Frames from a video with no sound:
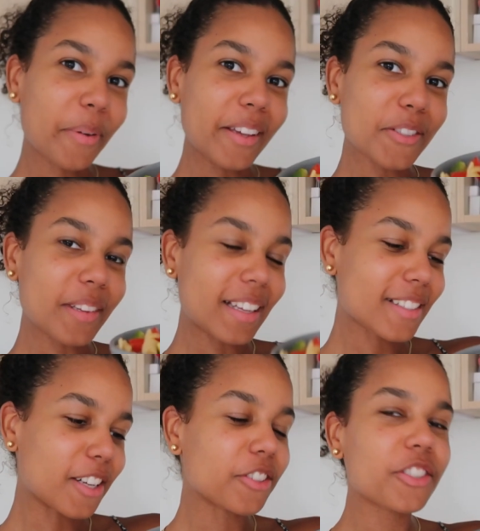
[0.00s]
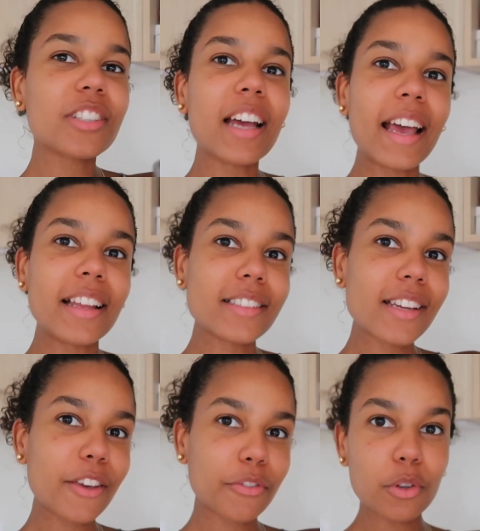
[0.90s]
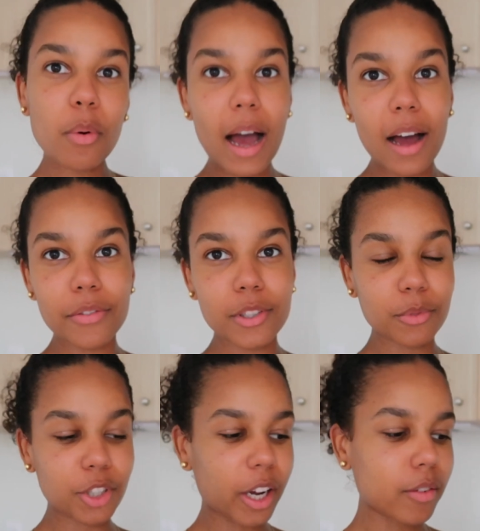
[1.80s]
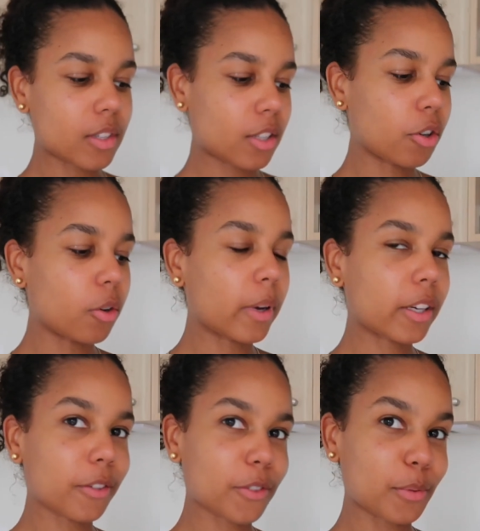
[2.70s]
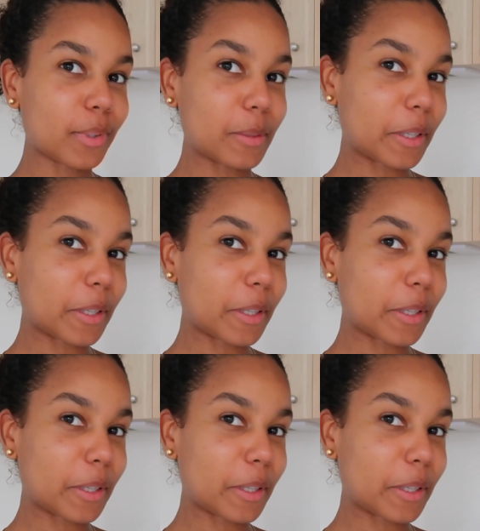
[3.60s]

Okay, so that's lunch. And if you have some chives at home, I can also really